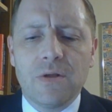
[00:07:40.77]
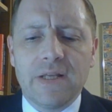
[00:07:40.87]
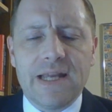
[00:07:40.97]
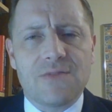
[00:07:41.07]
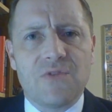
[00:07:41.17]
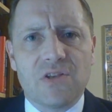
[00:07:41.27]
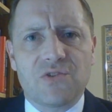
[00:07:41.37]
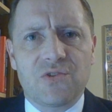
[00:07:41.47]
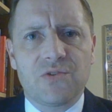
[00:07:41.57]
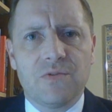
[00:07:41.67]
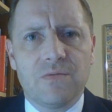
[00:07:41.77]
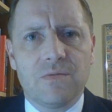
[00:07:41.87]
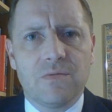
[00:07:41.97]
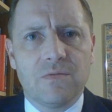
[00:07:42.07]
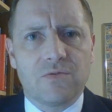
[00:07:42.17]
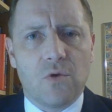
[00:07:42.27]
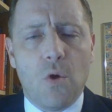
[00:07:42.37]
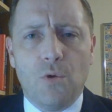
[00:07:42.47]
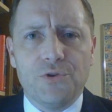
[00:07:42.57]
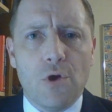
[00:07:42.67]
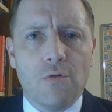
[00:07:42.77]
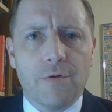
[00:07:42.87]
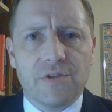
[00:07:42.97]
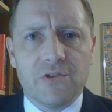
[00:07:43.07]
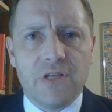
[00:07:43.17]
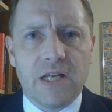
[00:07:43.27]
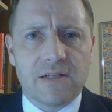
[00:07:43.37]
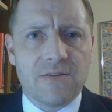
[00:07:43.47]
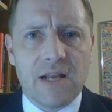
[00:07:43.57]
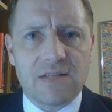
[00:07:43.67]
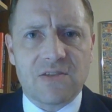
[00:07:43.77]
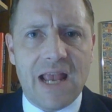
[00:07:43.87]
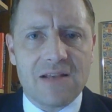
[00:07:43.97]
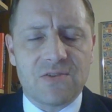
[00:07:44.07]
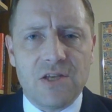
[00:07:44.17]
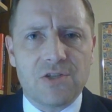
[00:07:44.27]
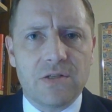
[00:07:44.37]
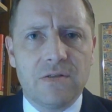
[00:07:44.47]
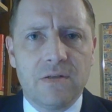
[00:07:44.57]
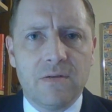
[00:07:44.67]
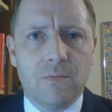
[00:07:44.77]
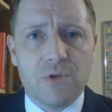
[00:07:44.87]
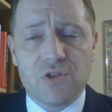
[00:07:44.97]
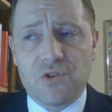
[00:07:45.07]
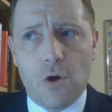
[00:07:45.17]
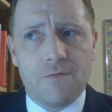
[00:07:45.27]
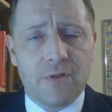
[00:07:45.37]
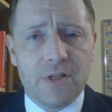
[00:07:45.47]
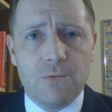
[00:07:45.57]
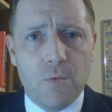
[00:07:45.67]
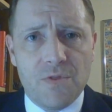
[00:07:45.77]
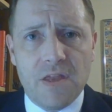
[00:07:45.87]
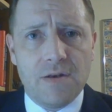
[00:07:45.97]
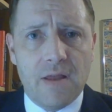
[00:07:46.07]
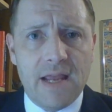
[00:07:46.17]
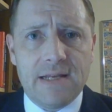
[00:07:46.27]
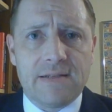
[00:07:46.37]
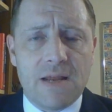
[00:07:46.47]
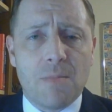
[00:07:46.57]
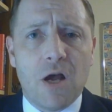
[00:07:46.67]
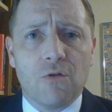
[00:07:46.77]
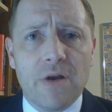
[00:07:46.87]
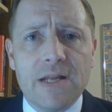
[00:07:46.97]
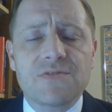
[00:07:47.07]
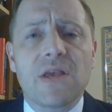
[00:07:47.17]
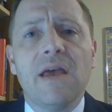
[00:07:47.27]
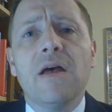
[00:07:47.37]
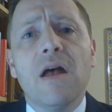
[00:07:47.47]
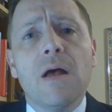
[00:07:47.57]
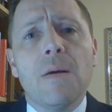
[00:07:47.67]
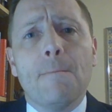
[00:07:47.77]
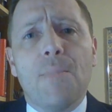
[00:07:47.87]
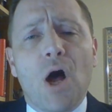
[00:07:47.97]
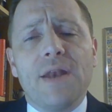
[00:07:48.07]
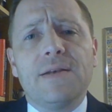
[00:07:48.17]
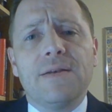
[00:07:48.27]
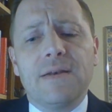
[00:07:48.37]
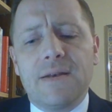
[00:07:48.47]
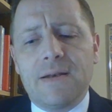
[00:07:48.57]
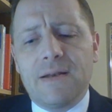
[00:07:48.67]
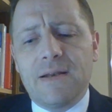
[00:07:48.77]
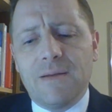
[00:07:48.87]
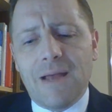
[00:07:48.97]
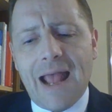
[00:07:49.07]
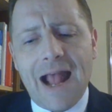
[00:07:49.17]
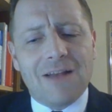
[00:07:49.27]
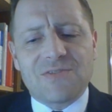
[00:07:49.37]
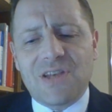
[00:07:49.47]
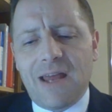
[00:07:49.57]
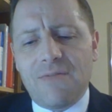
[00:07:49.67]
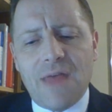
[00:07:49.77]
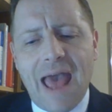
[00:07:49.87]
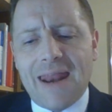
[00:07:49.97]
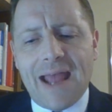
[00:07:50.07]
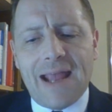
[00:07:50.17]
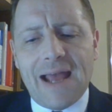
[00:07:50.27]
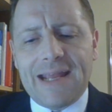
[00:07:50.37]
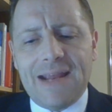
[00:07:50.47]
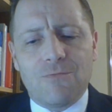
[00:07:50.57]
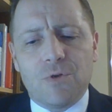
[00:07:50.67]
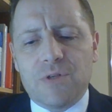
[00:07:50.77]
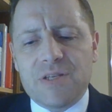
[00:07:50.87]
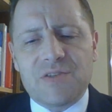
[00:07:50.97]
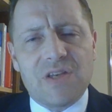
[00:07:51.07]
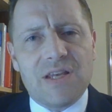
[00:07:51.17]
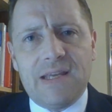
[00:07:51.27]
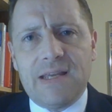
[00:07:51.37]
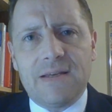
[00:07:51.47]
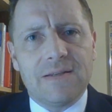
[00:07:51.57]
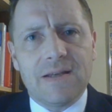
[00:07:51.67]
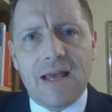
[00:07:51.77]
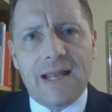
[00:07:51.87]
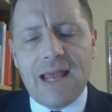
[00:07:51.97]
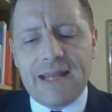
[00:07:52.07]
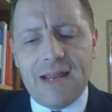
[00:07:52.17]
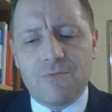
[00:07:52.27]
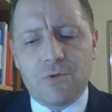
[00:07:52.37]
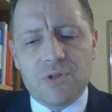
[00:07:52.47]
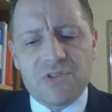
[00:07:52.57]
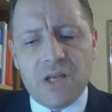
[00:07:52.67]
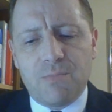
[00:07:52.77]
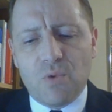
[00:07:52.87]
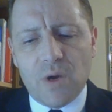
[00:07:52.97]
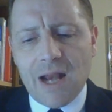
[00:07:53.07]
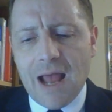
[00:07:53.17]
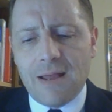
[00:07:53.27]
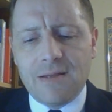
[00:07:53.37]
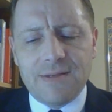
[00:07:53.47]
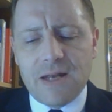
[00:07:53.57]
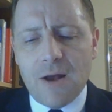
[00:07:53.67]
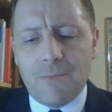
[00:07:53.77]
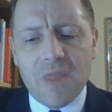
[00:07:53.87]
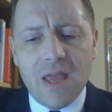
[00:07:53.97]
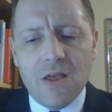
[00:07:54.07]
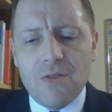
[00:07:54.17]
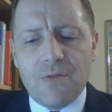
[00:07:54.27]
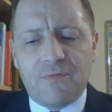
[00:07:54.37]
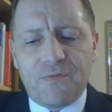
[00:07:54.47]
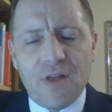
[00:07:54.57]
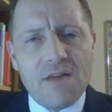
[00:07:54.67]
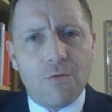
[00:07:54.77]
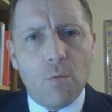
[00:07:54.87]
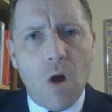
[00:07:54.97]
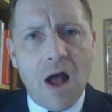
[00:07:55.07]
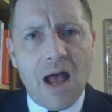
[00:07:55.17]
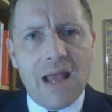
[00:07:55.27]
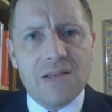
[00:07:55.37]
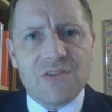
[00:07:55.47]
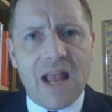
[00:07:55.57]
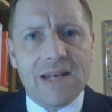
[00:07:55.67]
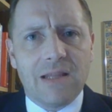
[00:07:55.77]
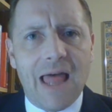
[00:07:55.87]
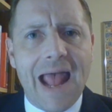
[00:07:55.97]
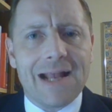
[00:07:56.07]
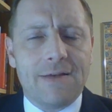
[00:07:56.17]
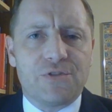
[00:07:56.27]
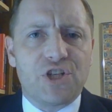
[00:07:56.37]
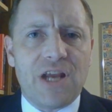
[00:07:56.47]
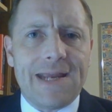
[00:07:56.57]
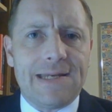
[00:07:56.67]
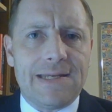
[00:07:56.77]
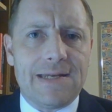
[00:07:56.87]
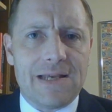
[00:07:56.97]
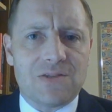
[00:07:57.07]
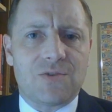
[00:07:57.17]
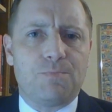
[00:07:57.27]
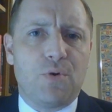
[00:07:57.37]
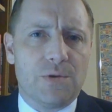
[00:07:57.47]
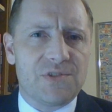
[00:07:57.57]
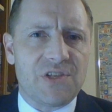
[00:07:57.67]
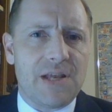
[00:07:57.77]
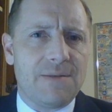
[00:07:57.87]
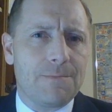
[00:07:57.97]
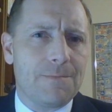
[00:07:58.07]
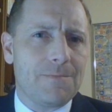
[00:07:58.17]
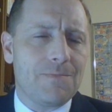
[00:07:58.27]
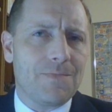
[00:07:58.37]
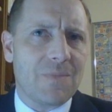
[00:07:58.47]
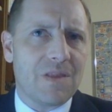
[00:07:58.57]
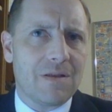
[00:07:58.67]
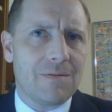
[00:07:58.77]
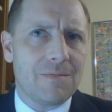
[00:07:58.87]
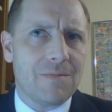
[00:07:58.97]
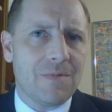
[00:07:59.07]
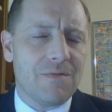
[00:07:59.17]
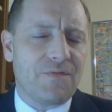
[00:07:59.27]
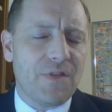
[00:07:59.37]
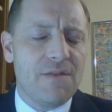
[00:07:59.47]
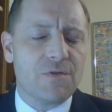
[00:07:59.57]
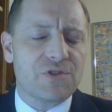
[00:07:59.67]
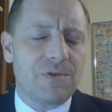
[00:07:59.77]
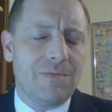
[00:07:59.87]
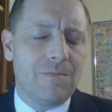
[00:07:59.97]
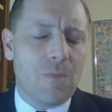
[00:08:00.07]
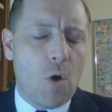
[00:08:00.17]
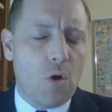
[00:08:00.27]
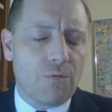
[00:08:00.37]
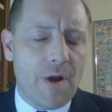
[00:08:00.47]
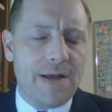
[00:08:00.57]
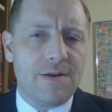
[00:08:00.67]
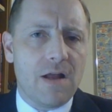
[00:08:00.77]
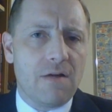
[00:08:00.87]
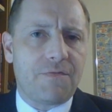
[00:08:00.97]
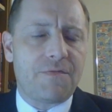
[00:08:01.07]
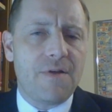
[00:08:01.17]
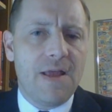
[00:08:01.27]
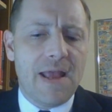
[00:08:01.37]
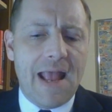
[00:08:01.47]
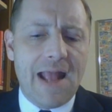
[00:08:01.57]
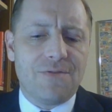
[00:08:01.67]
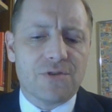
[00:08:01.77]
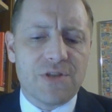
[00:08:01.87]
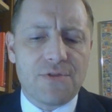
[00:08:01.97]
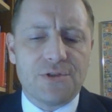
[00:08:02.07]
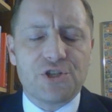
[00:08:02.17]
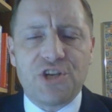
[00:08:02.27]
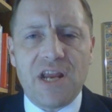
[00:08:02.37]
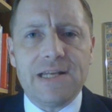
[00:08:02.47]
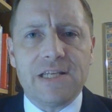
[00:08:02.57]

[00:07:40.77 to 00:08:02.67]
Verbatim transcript: get this to hold you over till you get to the next gas station, which is hopefully within a 10 mile radius. But outside of that, I, I can't really see I, I can't really see a point. I you know, the flavor wise and lack of shadiness puts it the flavor's all right enough and there's nothing shady